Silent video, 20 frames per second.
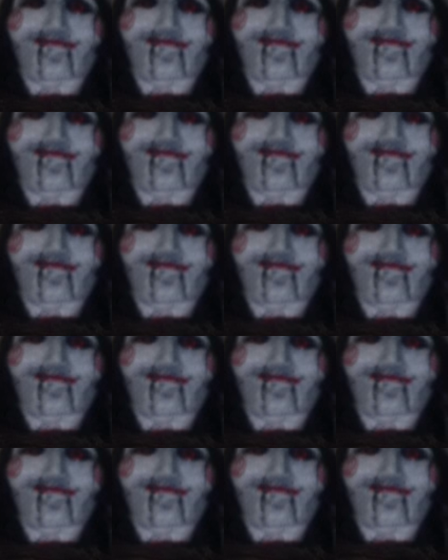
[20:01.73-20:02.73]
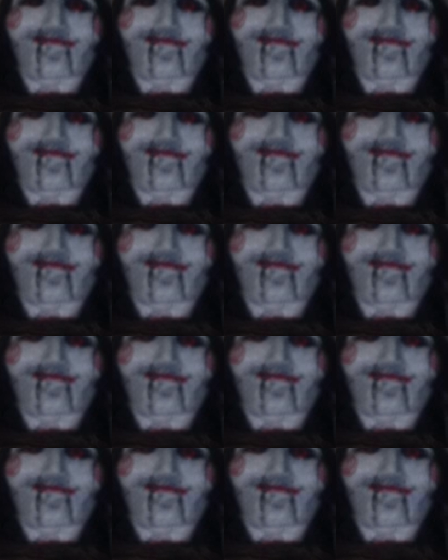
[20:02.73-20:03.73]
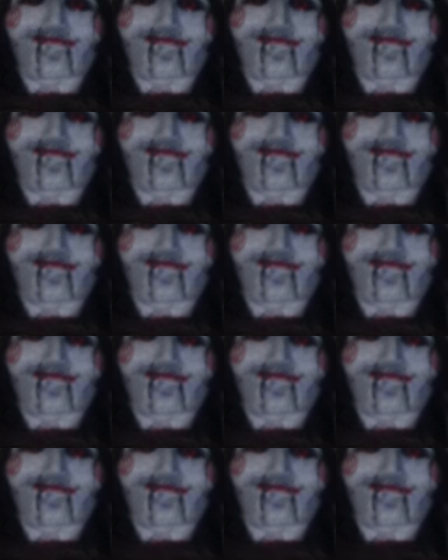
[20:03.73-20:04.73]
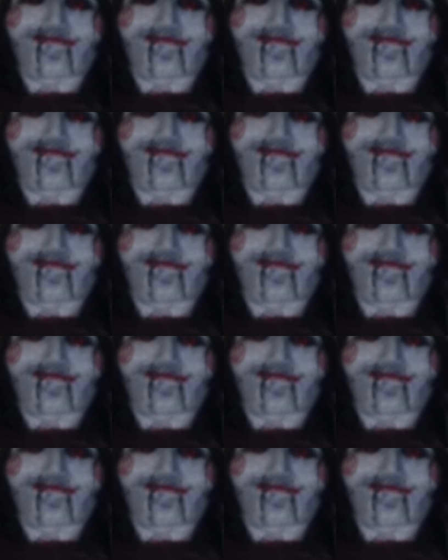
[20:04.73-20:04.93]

This person isn't speaking.